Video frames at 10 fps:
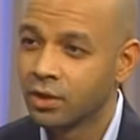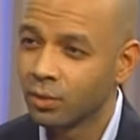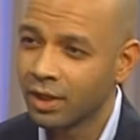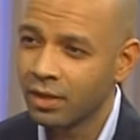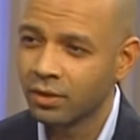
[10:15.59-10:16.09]

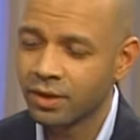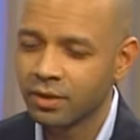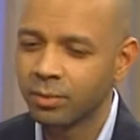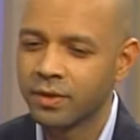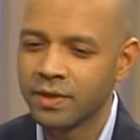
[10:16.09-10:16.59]
So when I look
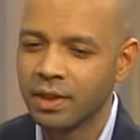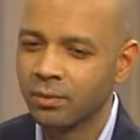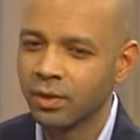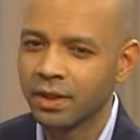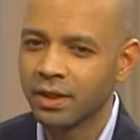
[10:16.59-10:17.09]
at the person,
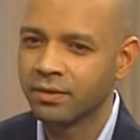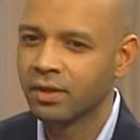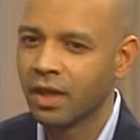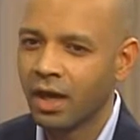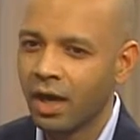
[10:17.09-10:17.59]
I'm looking at
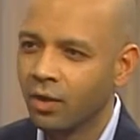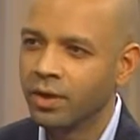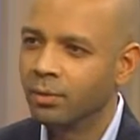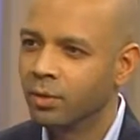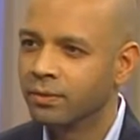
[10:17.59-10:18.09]
how
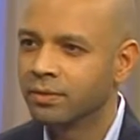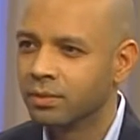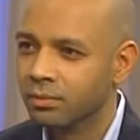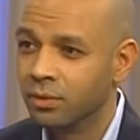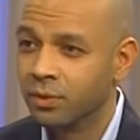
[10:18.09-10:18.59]
they move,
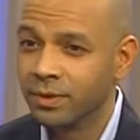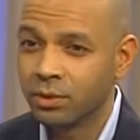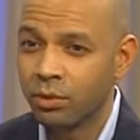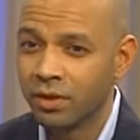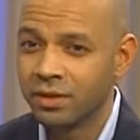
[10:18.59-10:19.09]
movement
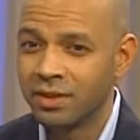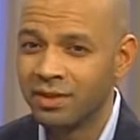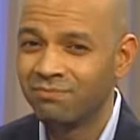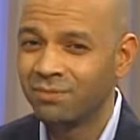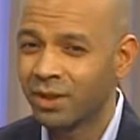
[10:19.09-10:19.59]

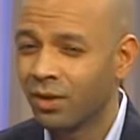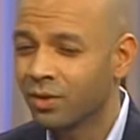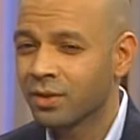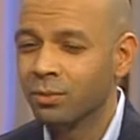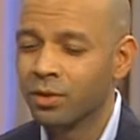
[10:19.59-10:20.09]
quantity, but
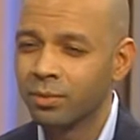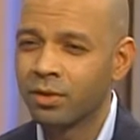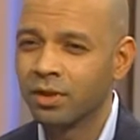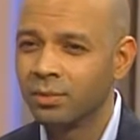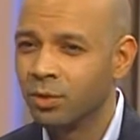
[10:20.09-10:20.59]
also more
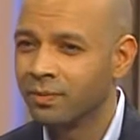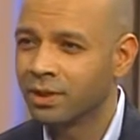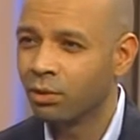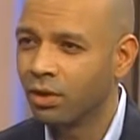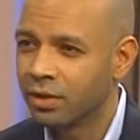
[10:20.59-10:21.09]
importantly,
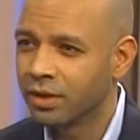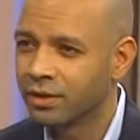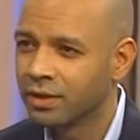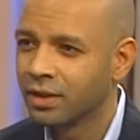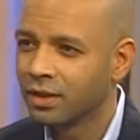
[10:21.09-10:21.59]
movement quality.